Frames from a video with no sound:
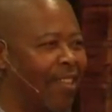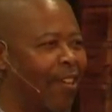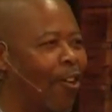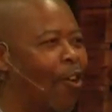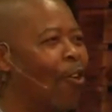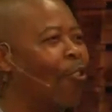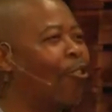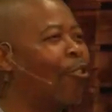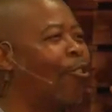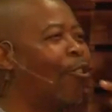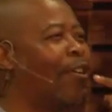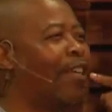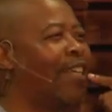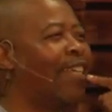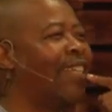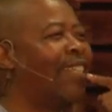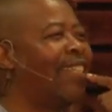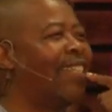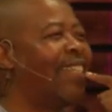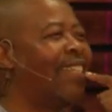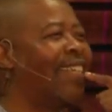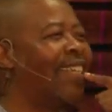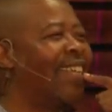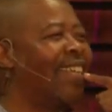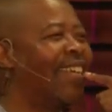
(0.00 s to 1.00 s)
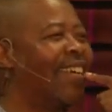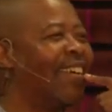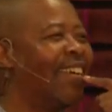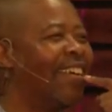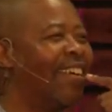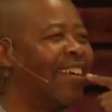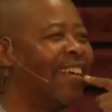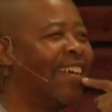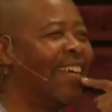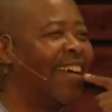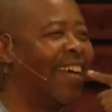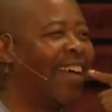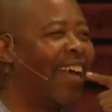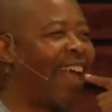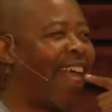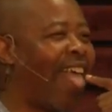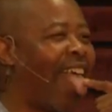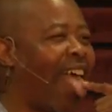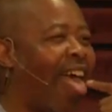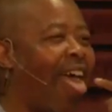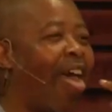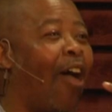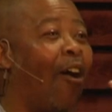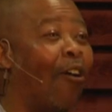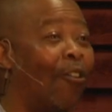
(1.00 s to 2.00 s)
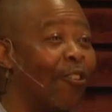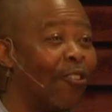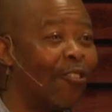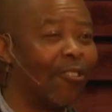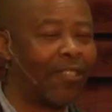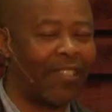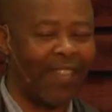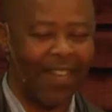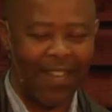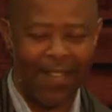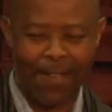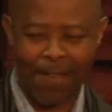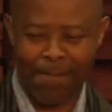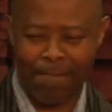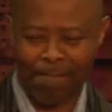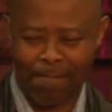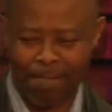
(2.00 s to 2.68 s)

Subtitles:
Authority on your time.